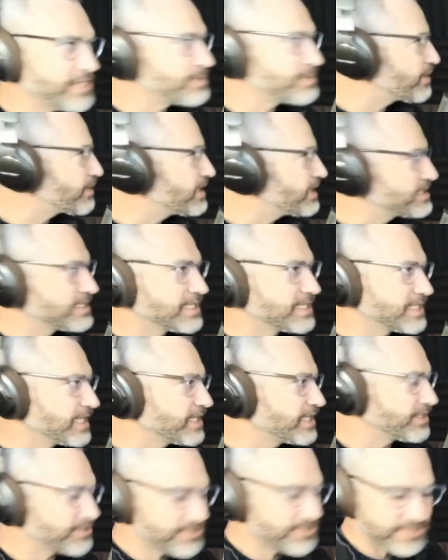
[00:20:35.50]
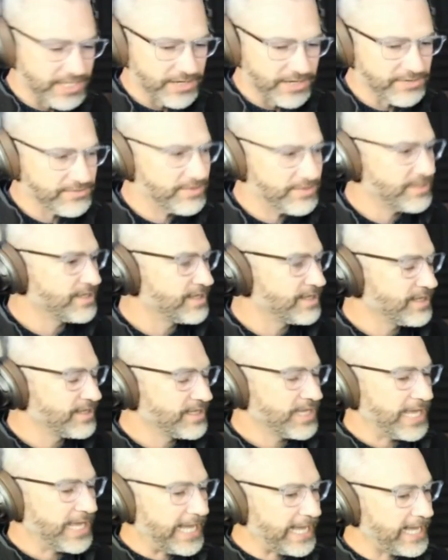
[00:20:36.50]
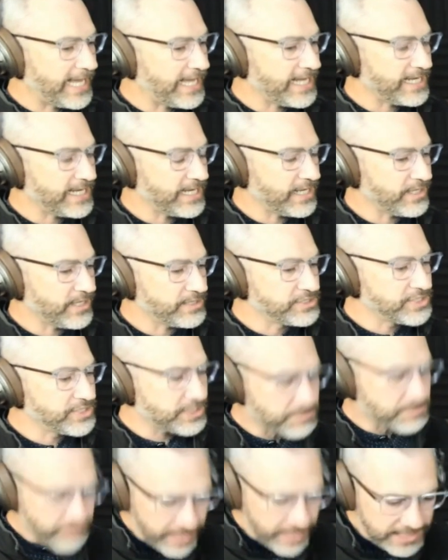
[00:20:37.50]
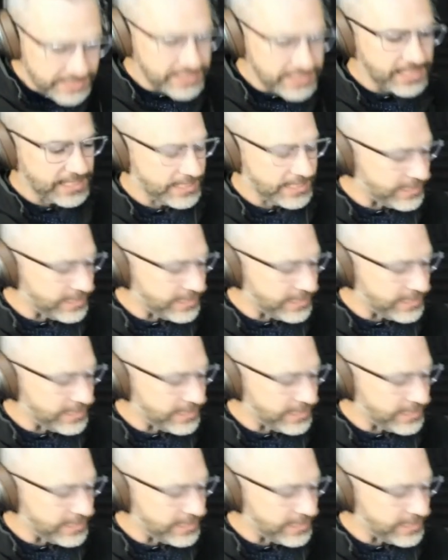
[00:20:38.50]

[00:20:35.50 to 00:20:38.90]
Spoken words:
president like yourself and just basically